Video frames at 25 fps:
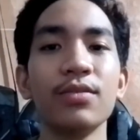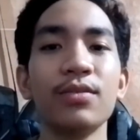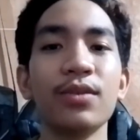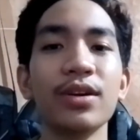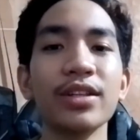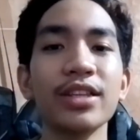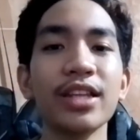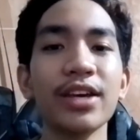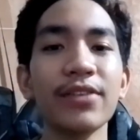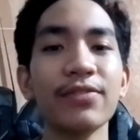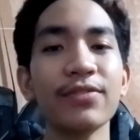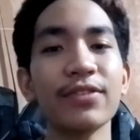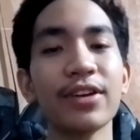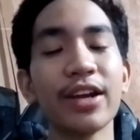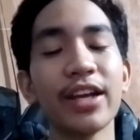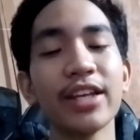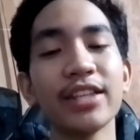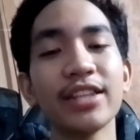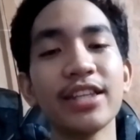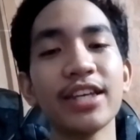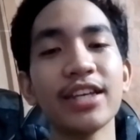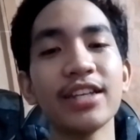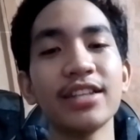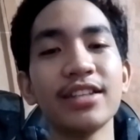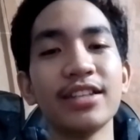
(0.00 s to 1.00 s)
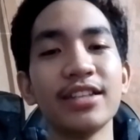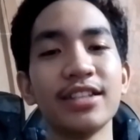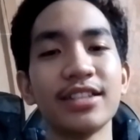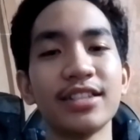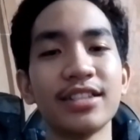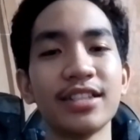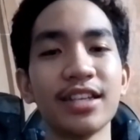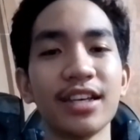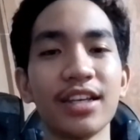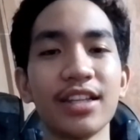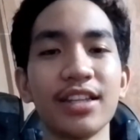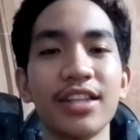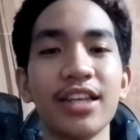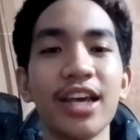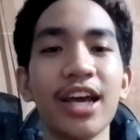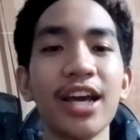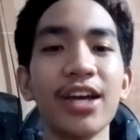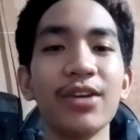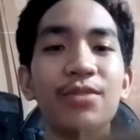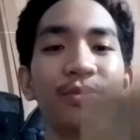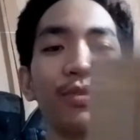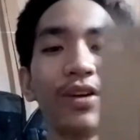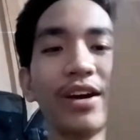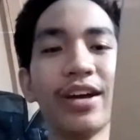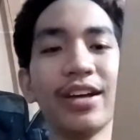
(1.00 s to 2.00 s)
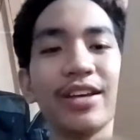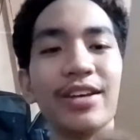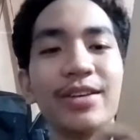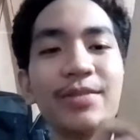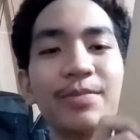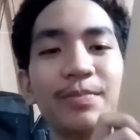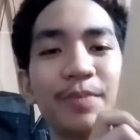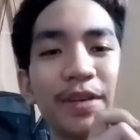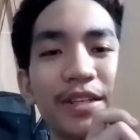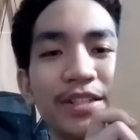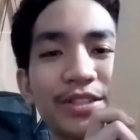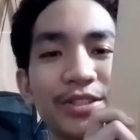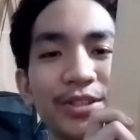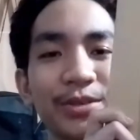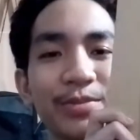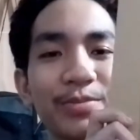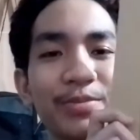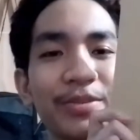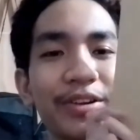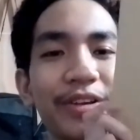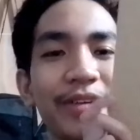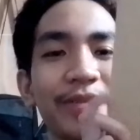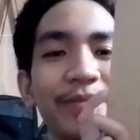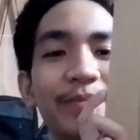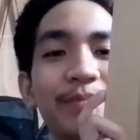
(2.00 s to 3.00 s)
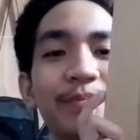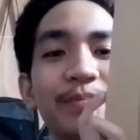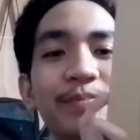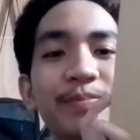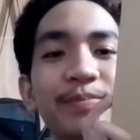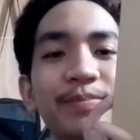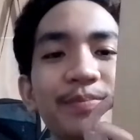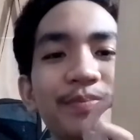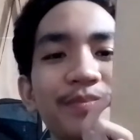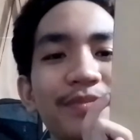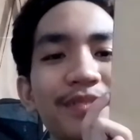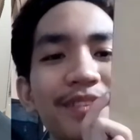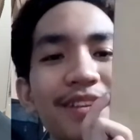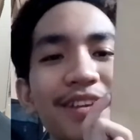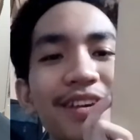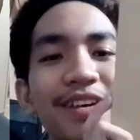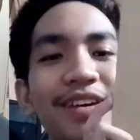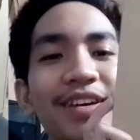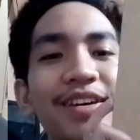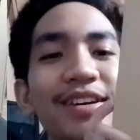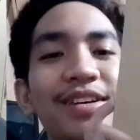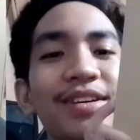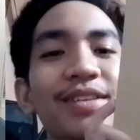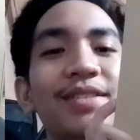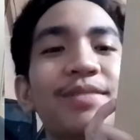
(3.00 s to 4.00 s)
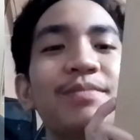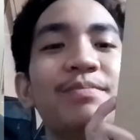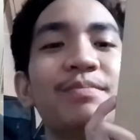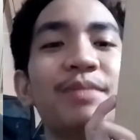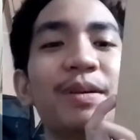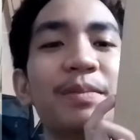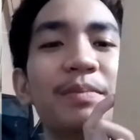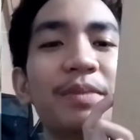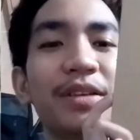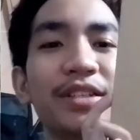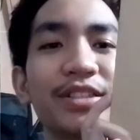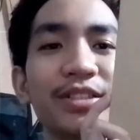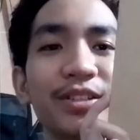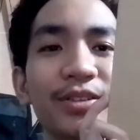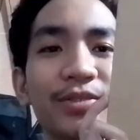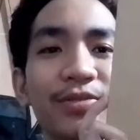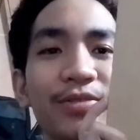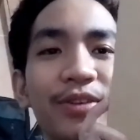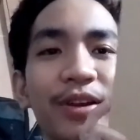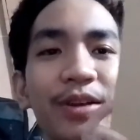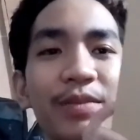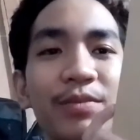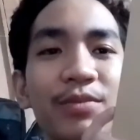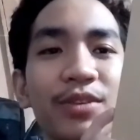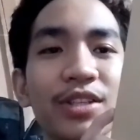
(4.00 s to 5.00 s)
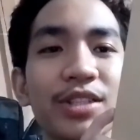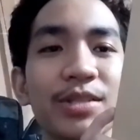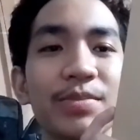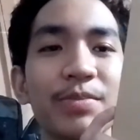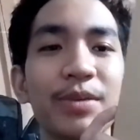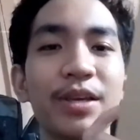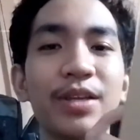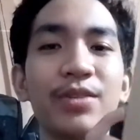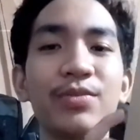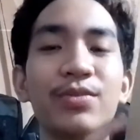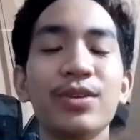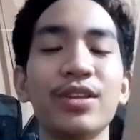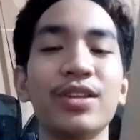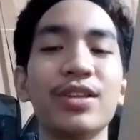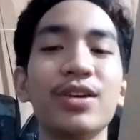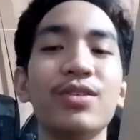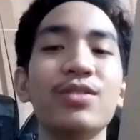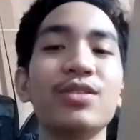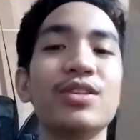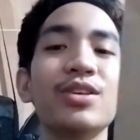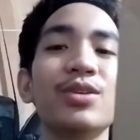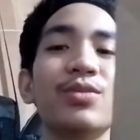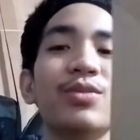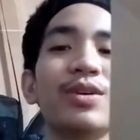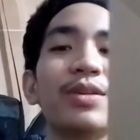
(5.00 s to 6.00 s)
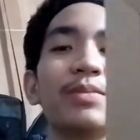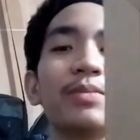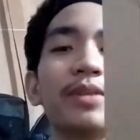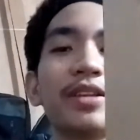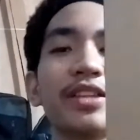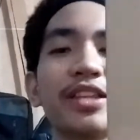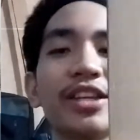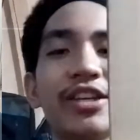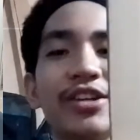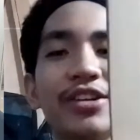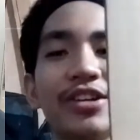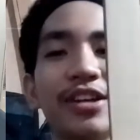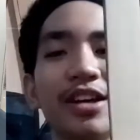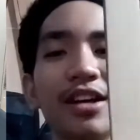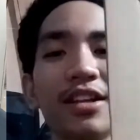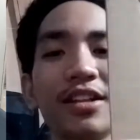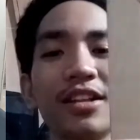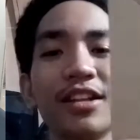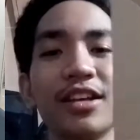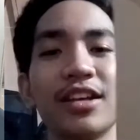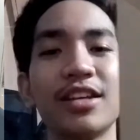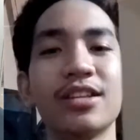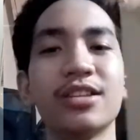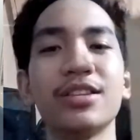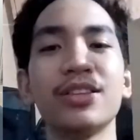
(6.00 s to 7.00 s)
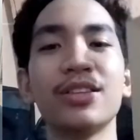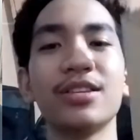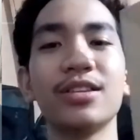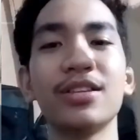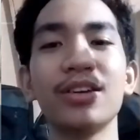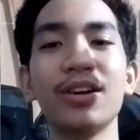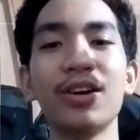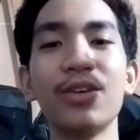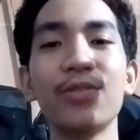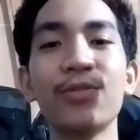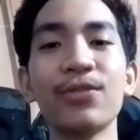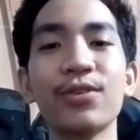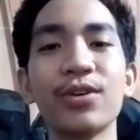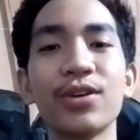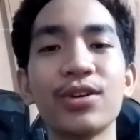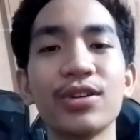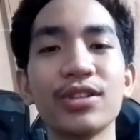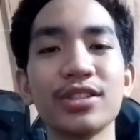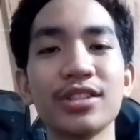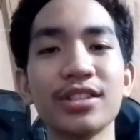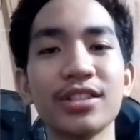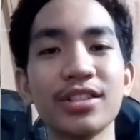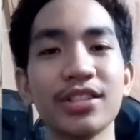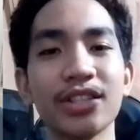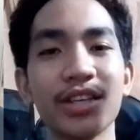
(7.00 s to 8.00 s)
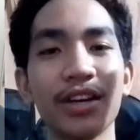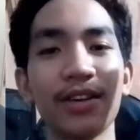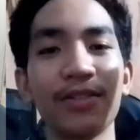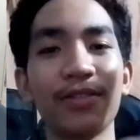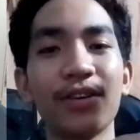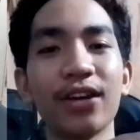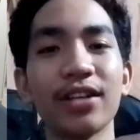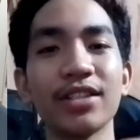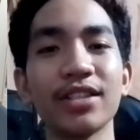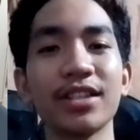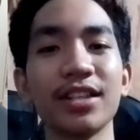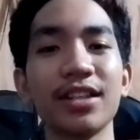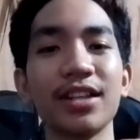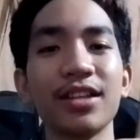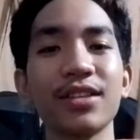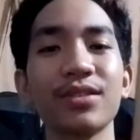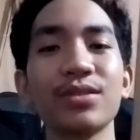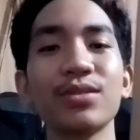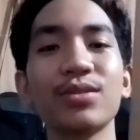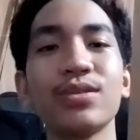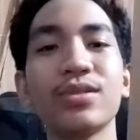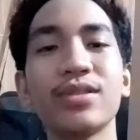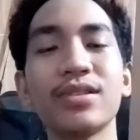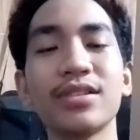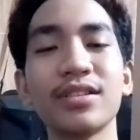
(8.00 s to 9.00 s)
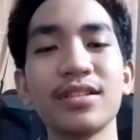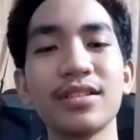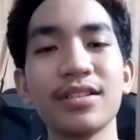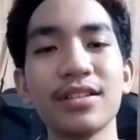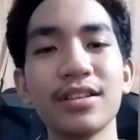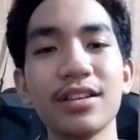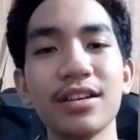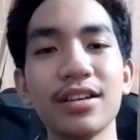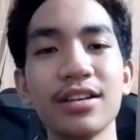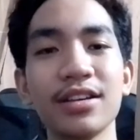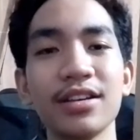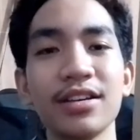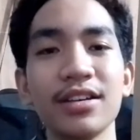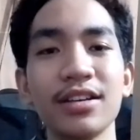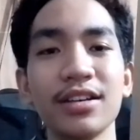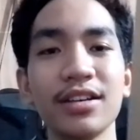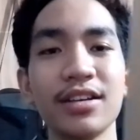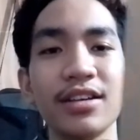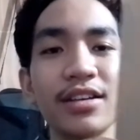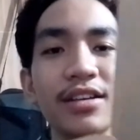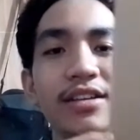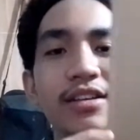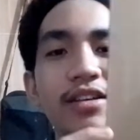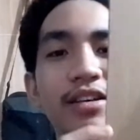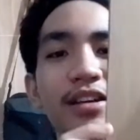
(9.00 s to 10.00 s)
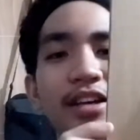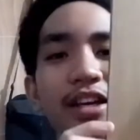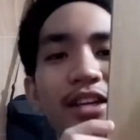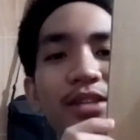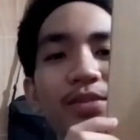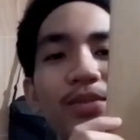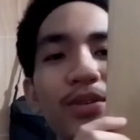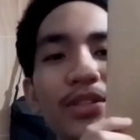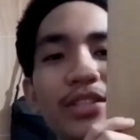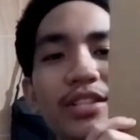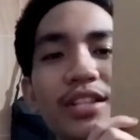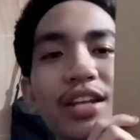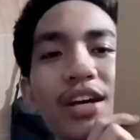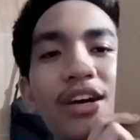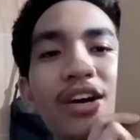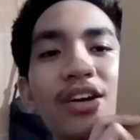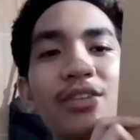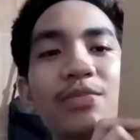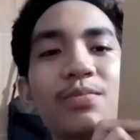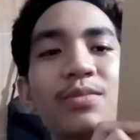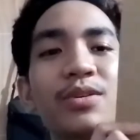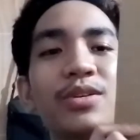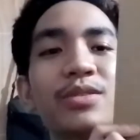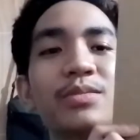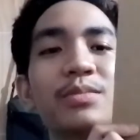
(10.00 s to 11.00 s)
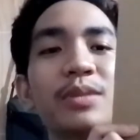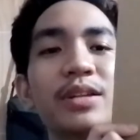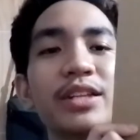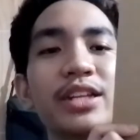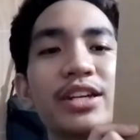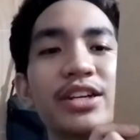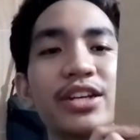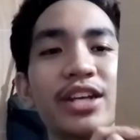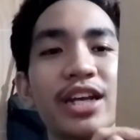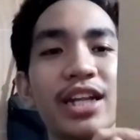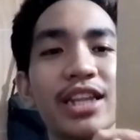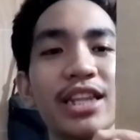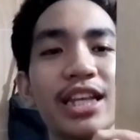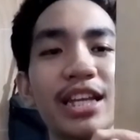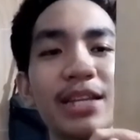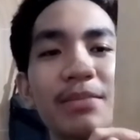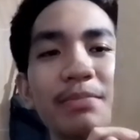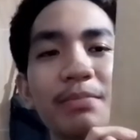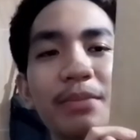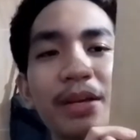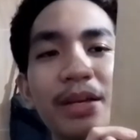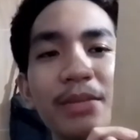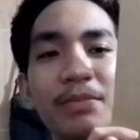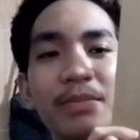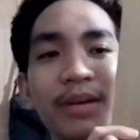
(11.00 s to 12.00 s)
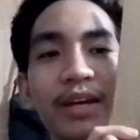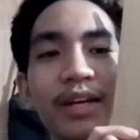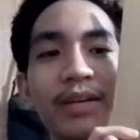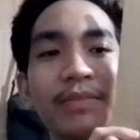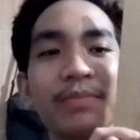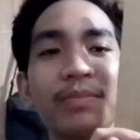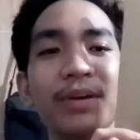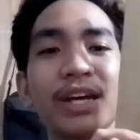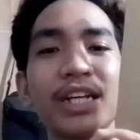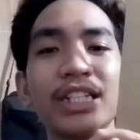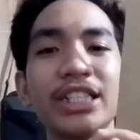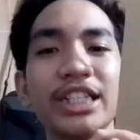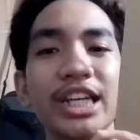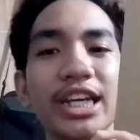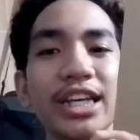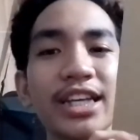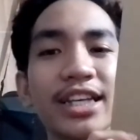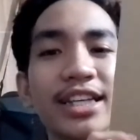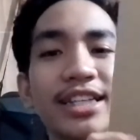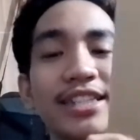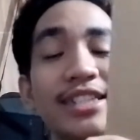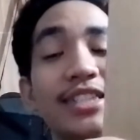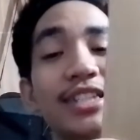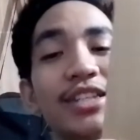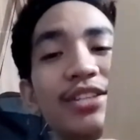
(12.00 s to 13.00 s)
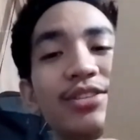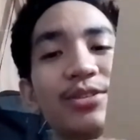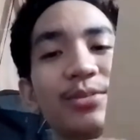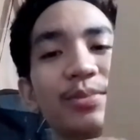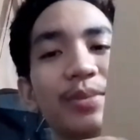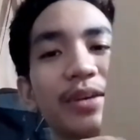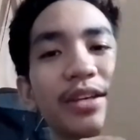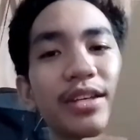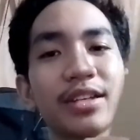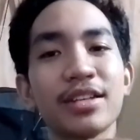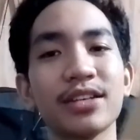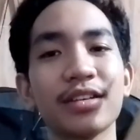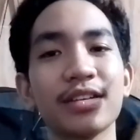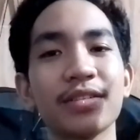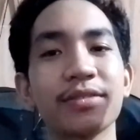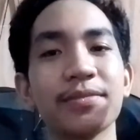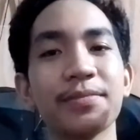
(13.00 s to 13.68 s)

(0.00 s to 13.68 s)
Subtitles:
What I've created is a DIY picture frame. My picture frame was made with only one material and, of course, a fastening tool. It was the cardboard material that made my project easy to make.